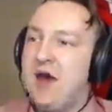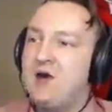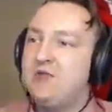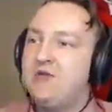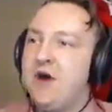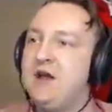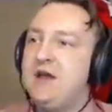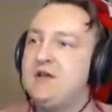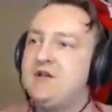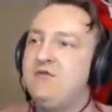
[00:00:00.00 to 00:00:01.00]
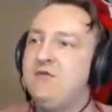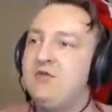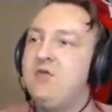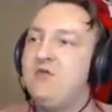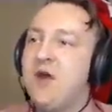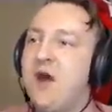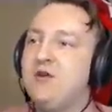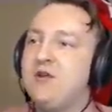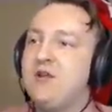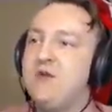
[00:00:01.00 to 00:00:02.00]
the house finally has a roof. The
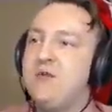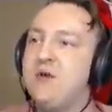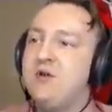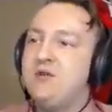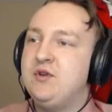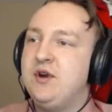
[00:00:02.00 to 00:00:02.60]
house that we built